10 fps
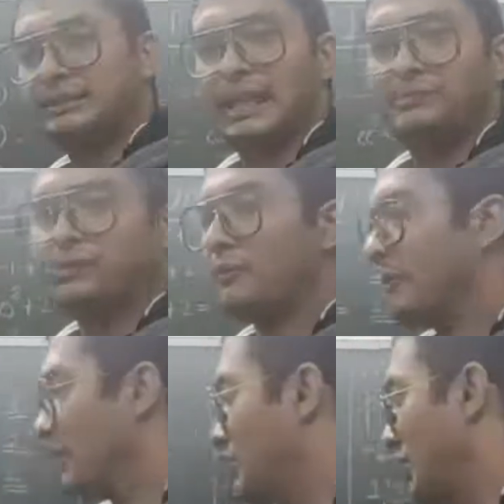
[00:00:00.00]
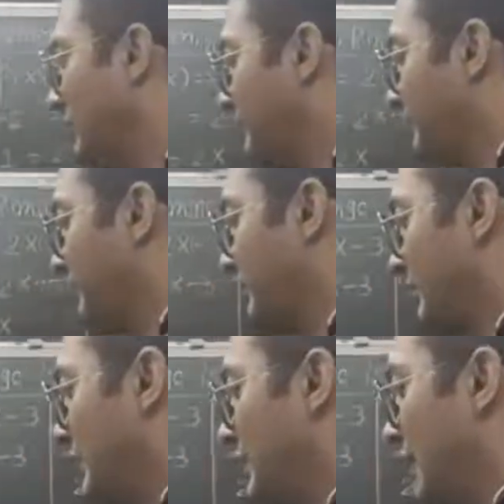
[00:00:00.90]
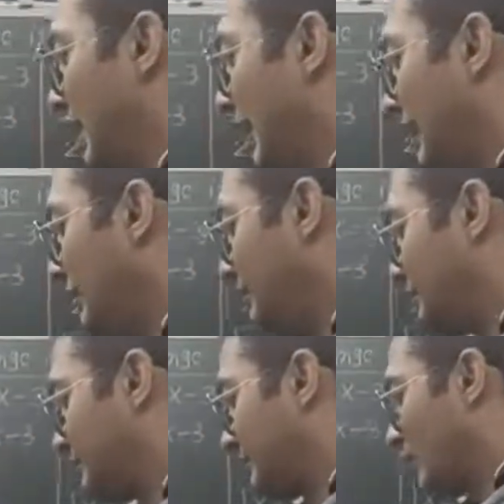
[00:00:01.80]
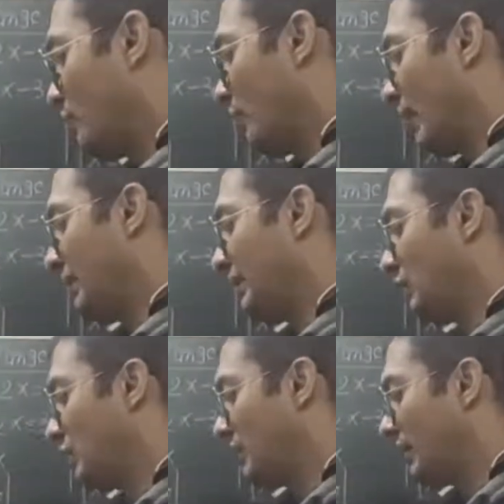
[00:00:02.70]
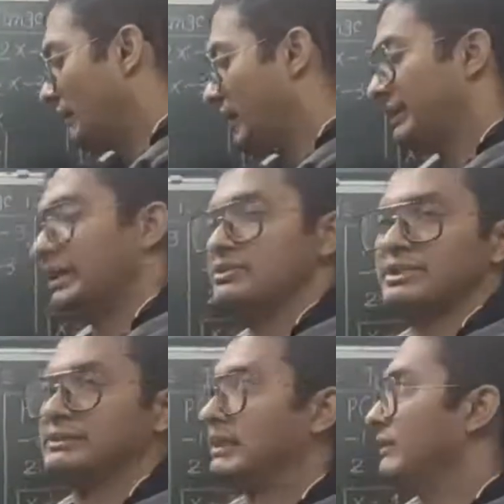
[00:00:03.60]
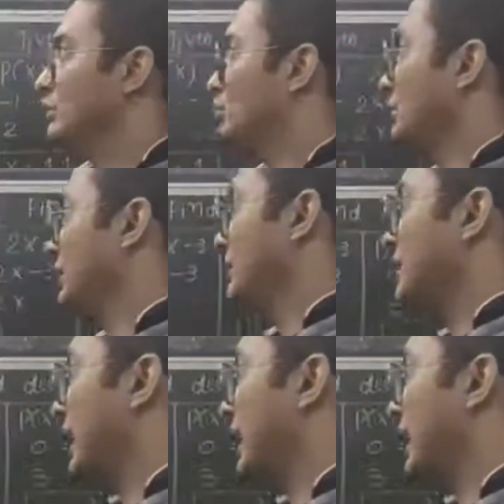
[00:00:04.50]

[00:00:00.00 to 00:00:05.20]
types of function, and find the domain when range is given. So here